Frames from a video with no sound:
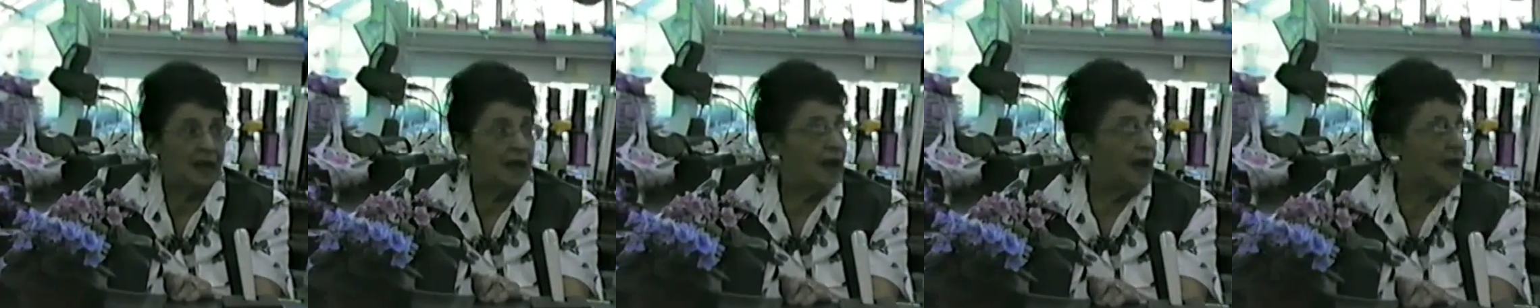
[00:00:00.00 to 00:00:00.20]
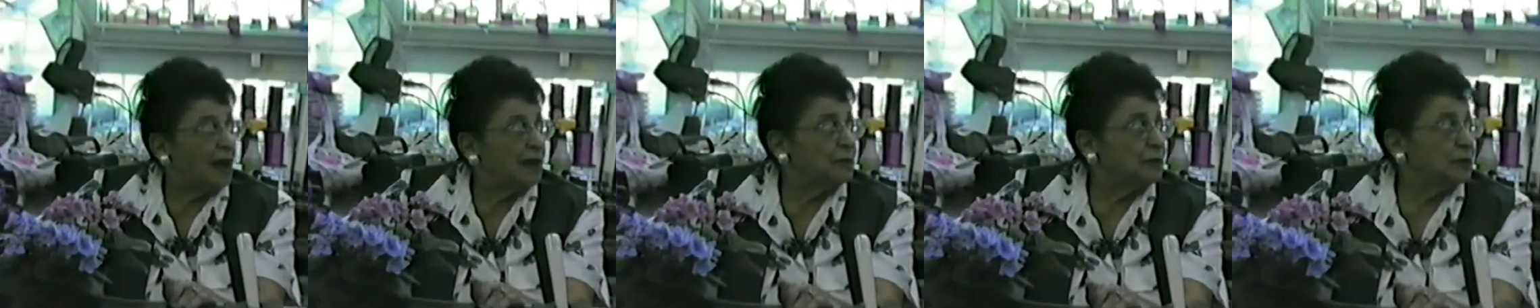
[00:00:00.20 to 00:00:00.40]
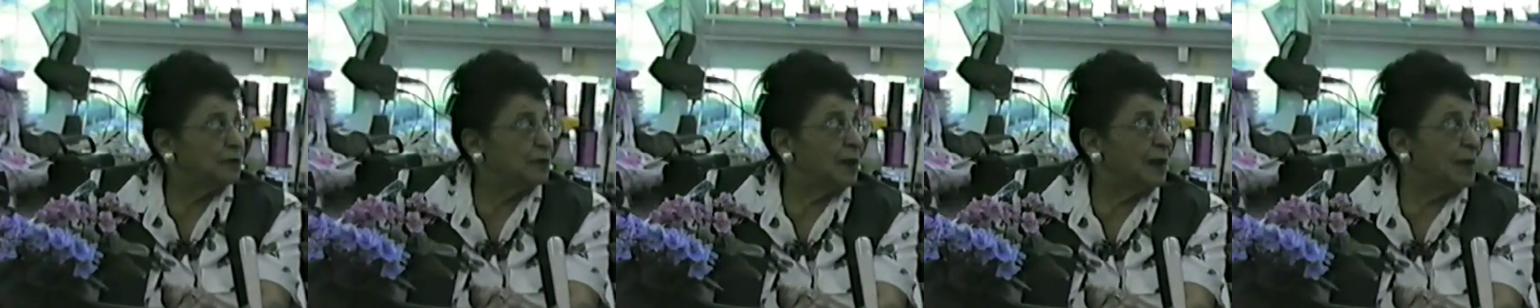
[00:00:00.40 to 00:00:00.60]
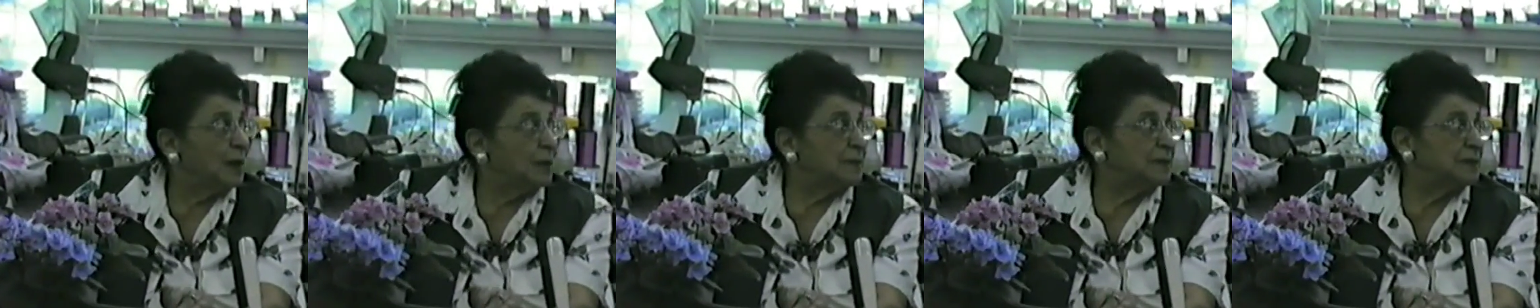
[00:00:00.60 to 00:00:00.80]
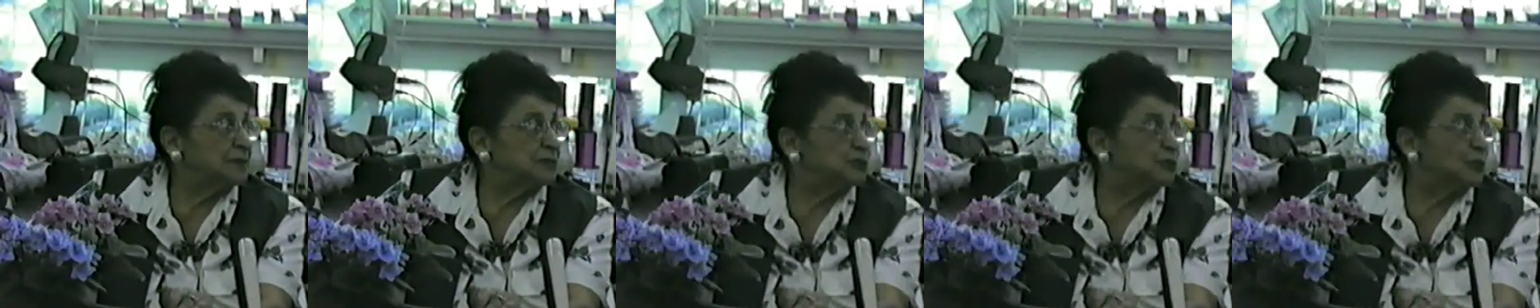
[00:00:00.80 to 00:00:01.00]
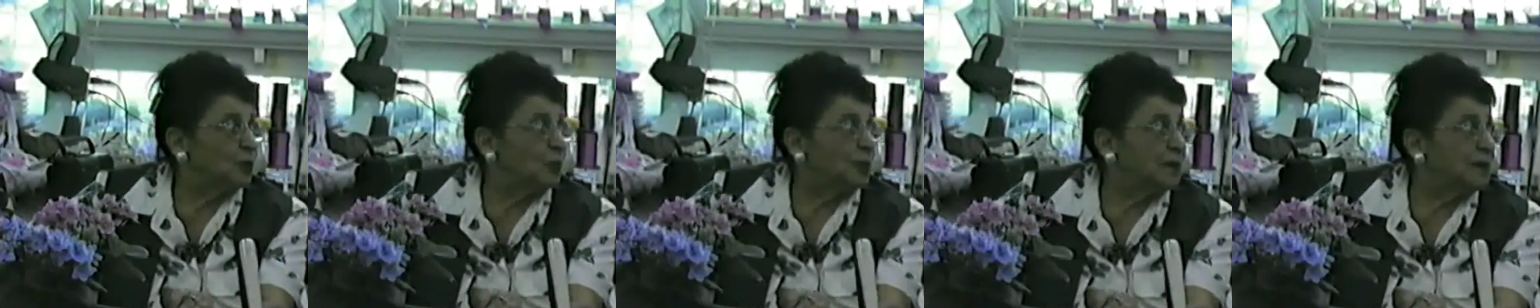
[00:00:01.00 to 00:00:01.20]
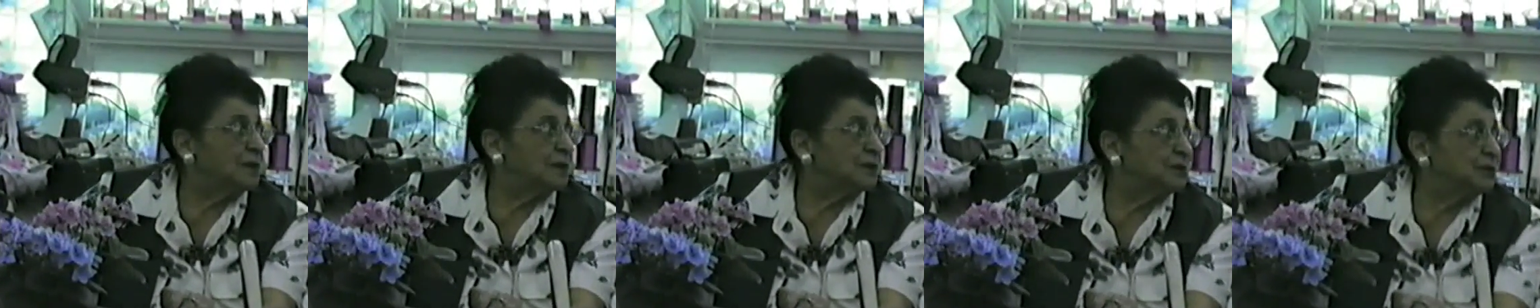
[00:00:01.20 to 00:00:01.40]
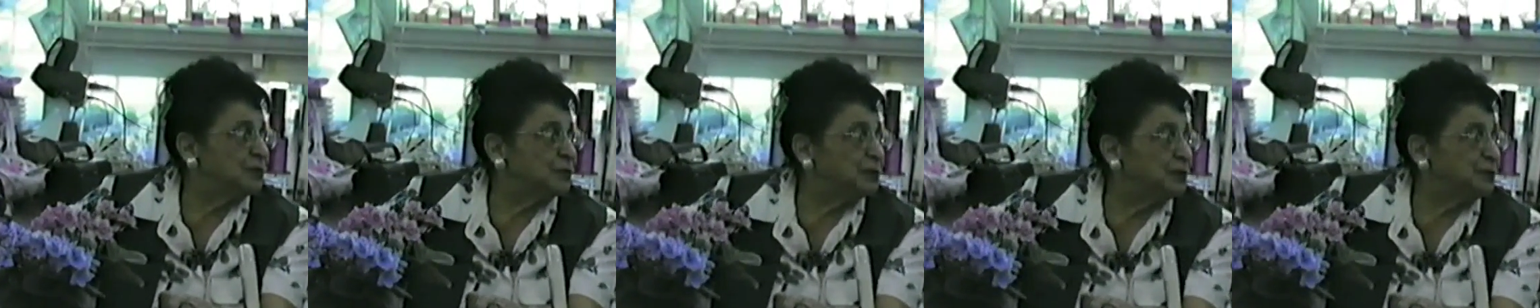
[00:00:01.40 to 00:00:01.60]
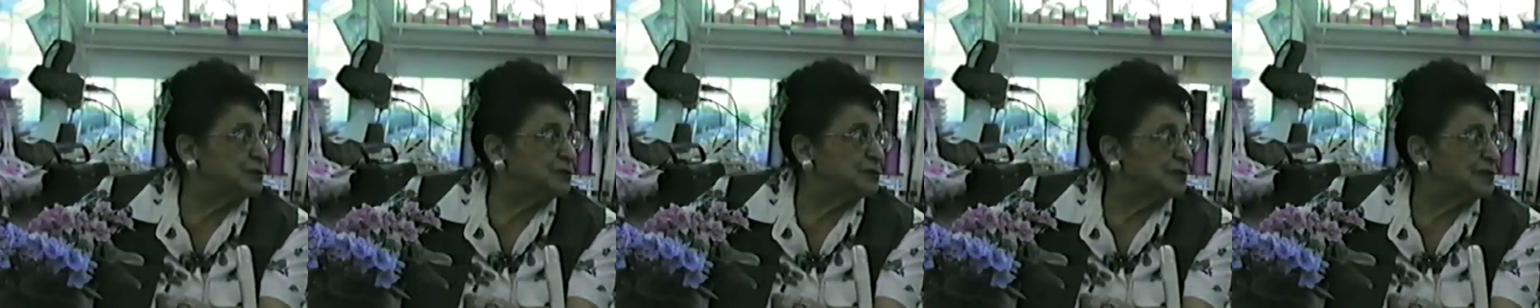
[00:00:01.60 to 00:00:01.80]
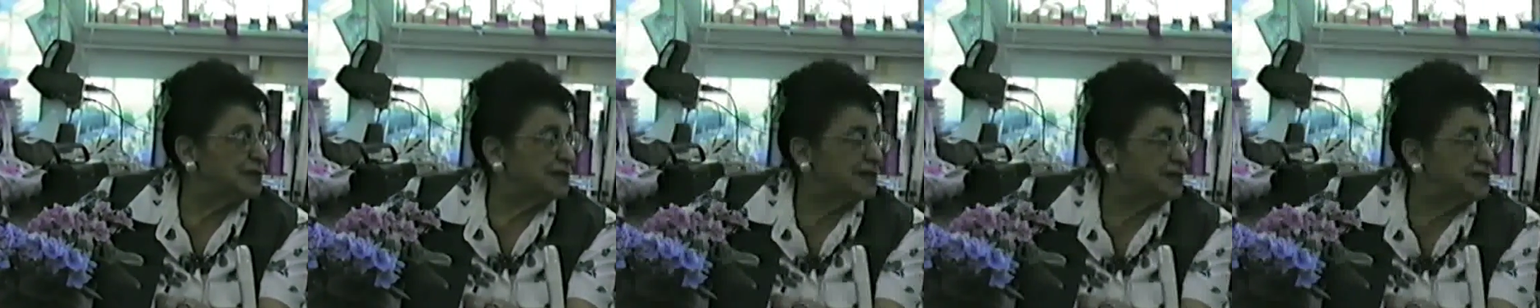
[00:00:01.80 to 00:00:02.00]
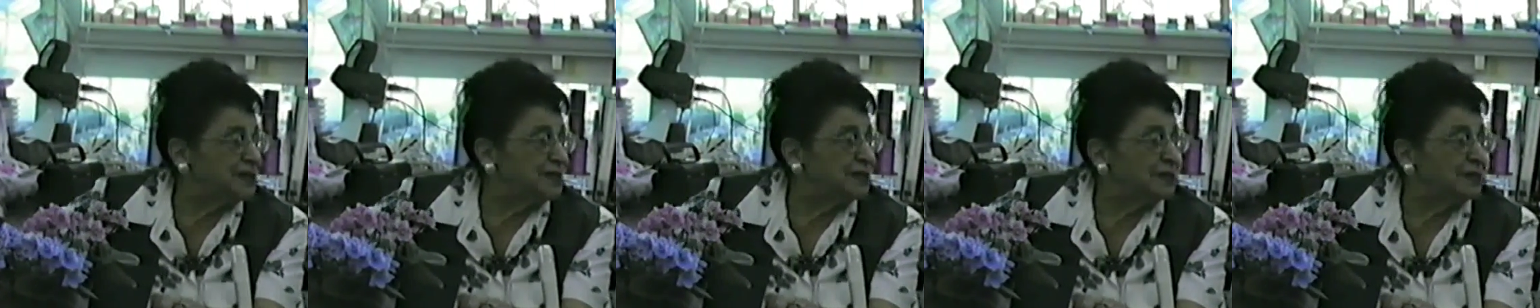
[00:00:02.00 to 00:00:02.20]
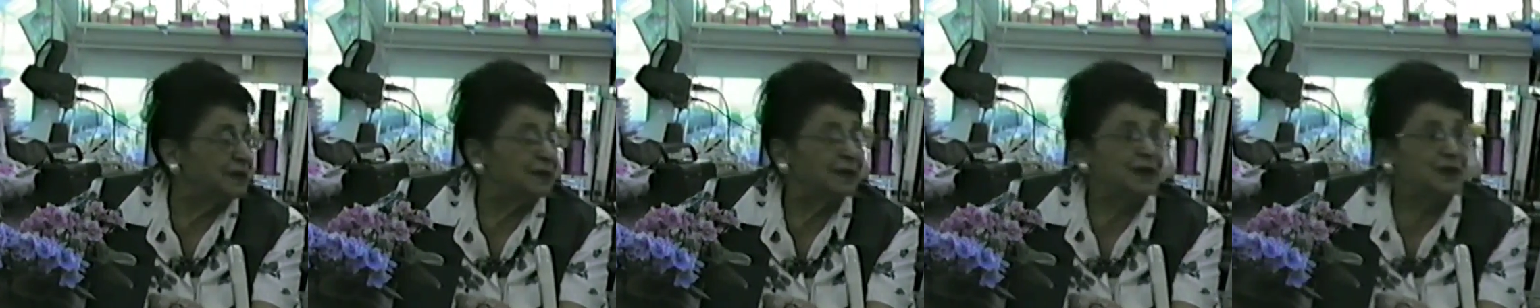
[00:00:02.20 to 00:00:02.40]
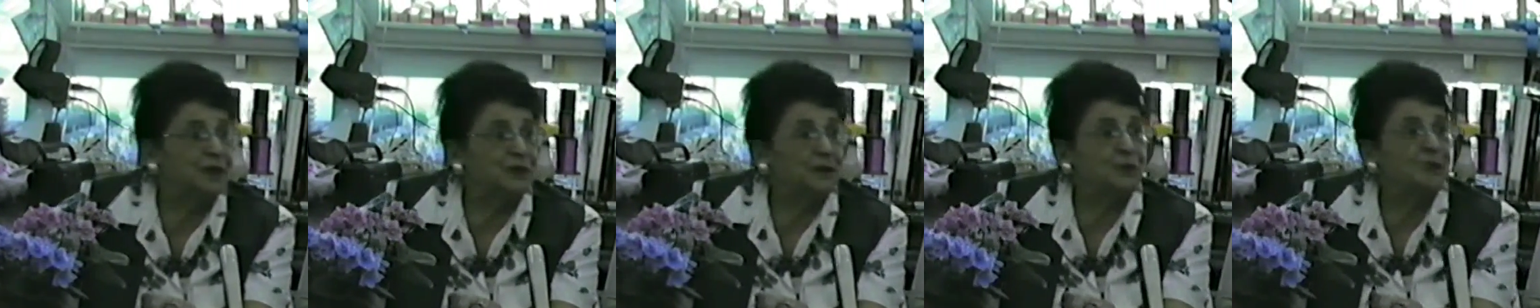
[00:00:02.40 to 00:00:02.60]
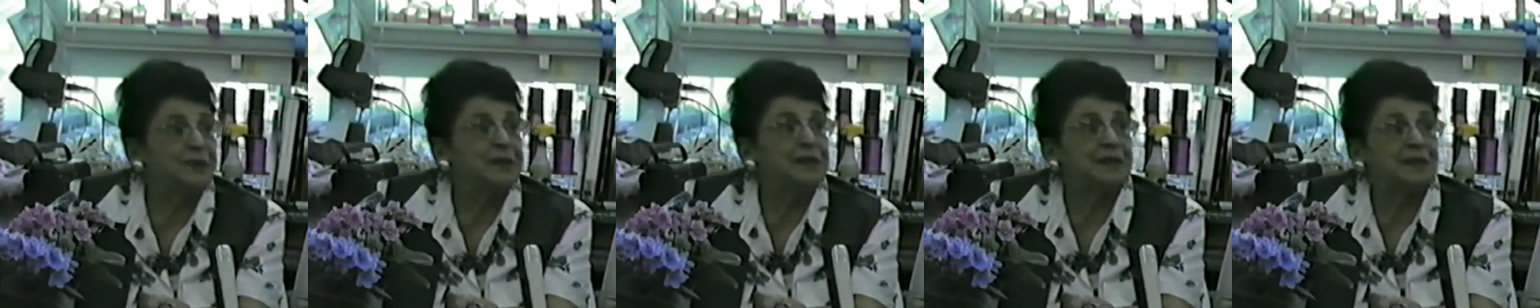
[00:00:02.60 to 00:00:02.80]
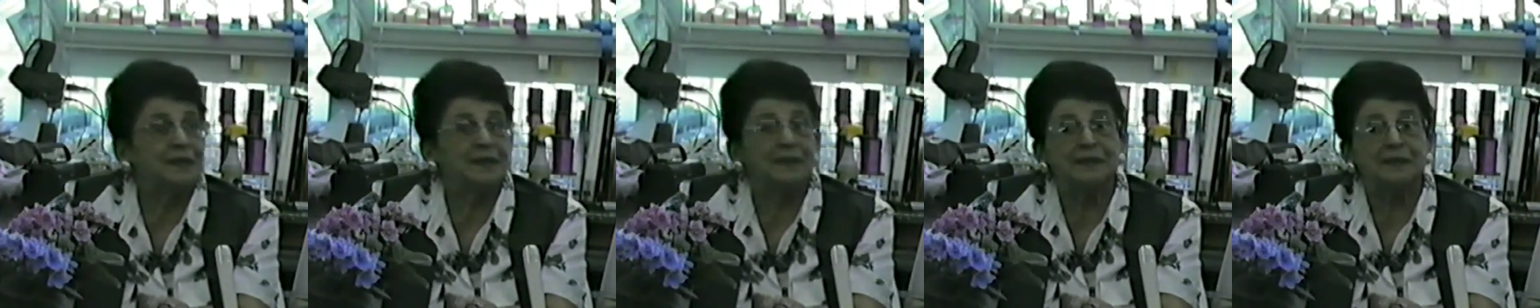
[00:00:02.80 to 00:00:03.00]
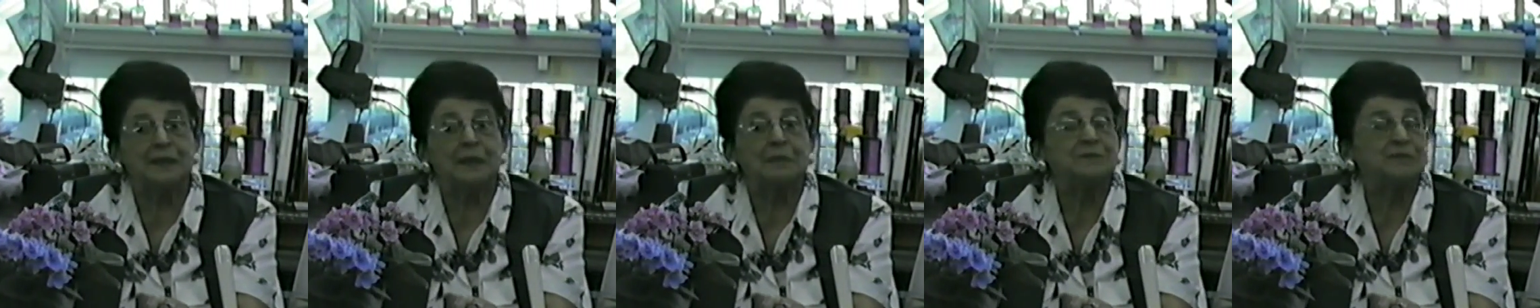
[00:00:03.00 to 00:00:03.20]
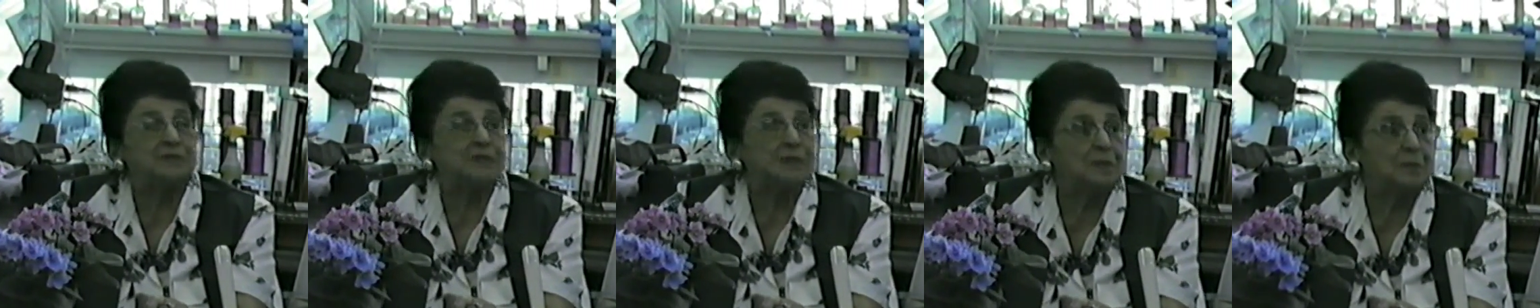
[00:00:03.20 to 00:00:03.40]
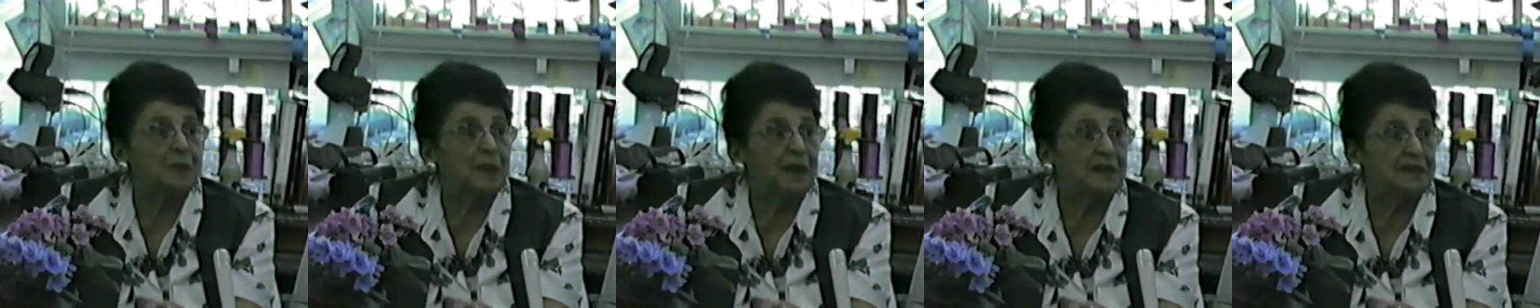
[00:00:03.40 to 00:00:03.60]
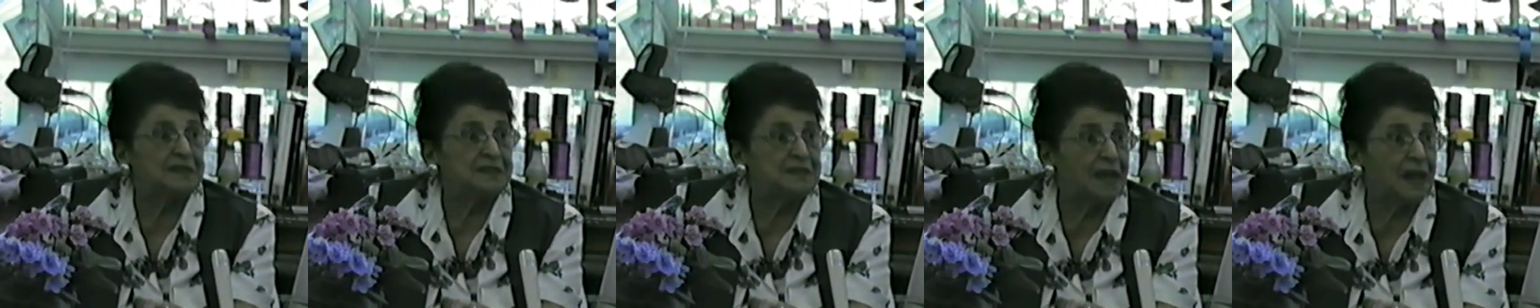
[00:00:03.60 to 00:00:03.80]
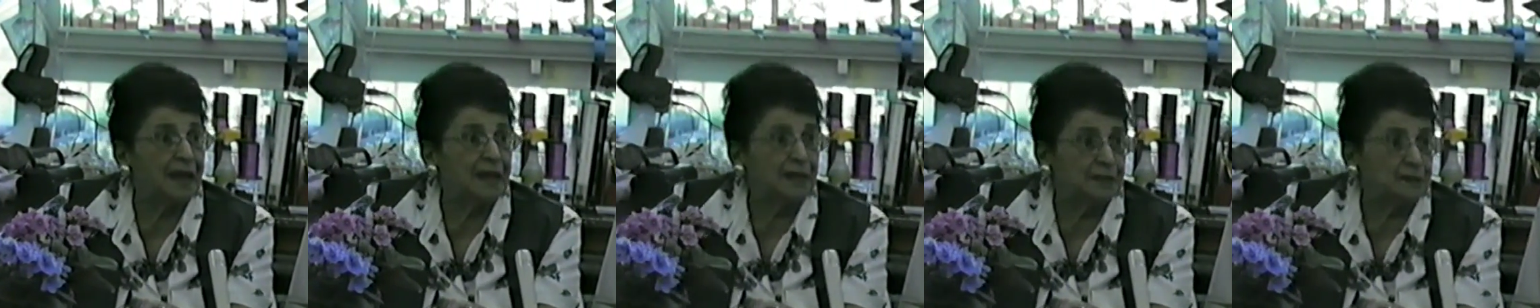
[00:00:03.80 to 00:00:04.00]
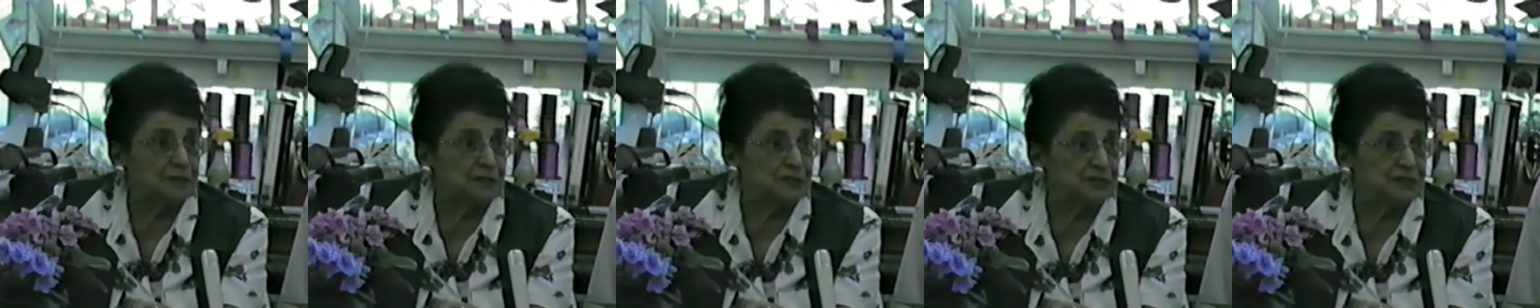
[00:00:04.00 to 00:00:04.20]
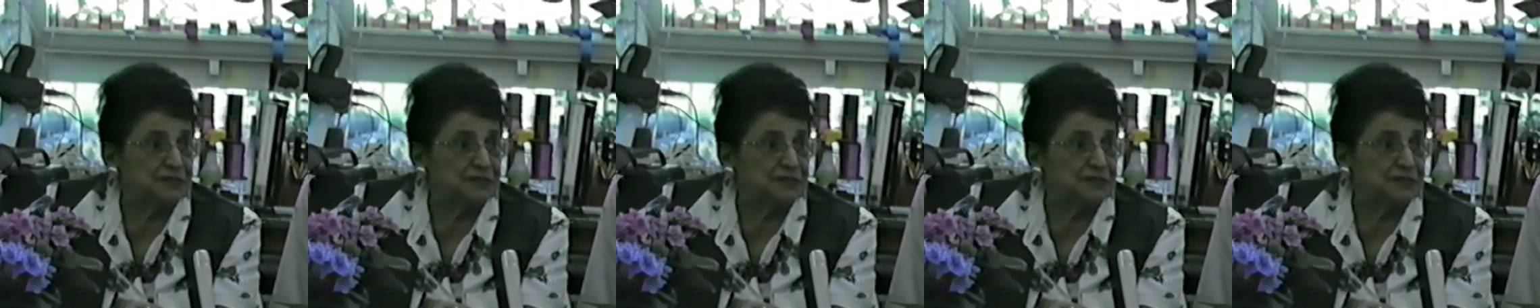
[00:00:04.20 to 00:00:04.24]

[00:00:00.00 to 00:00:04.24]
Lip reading: I don't know how much oil you use in a year. It comes in by the tankers.